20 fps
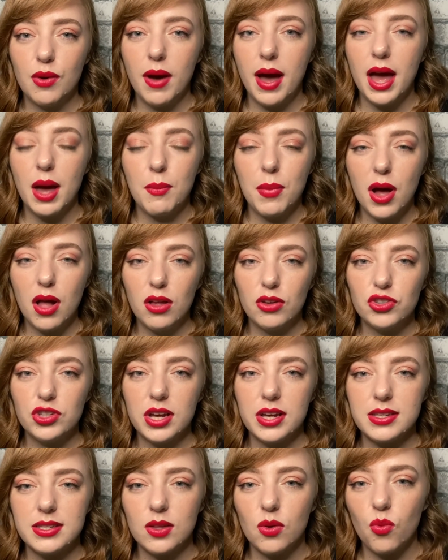I
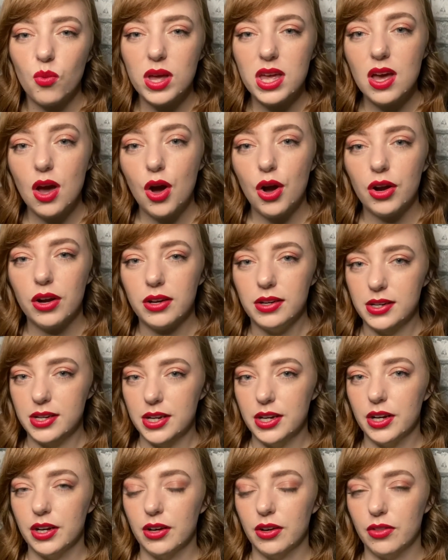apologize that we are
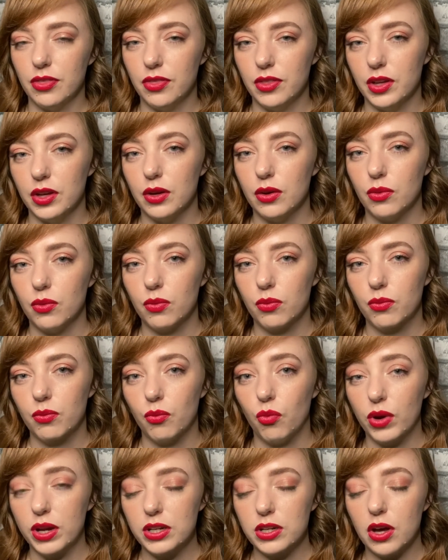near the
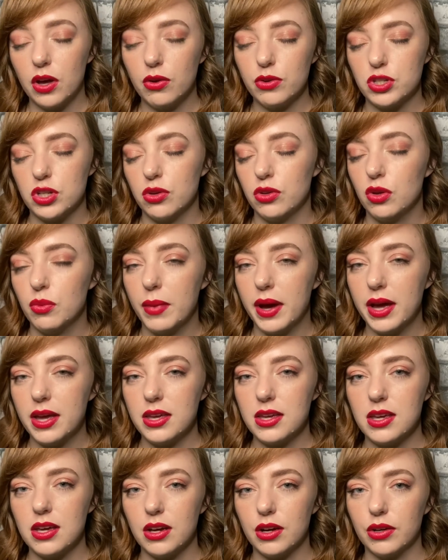window, so you might
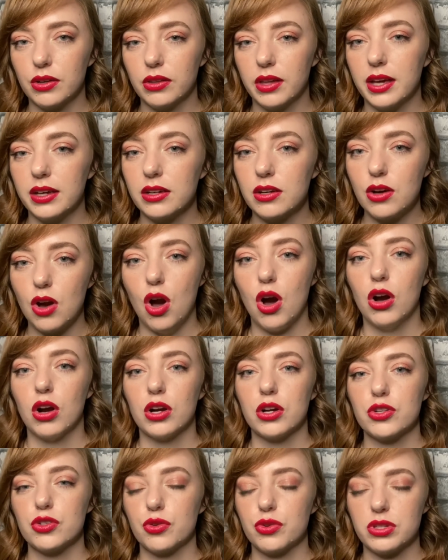hear like
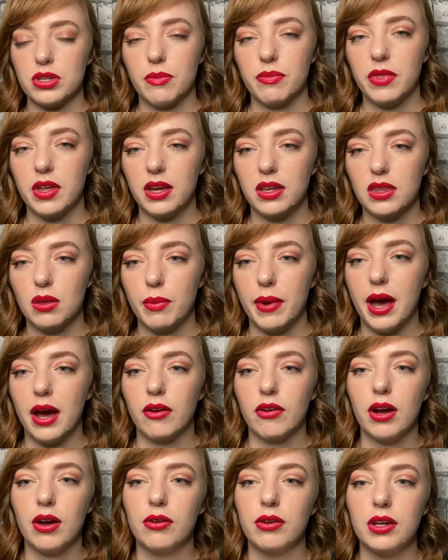cars or something in the
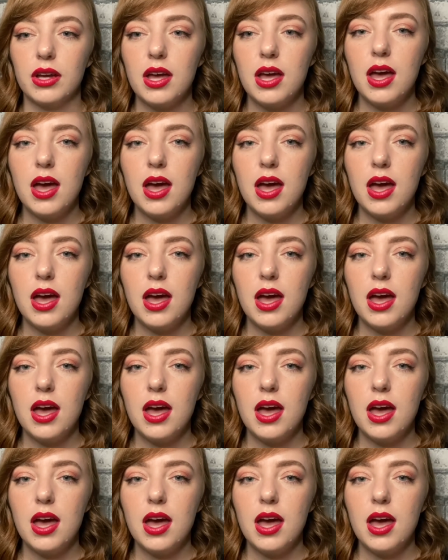background.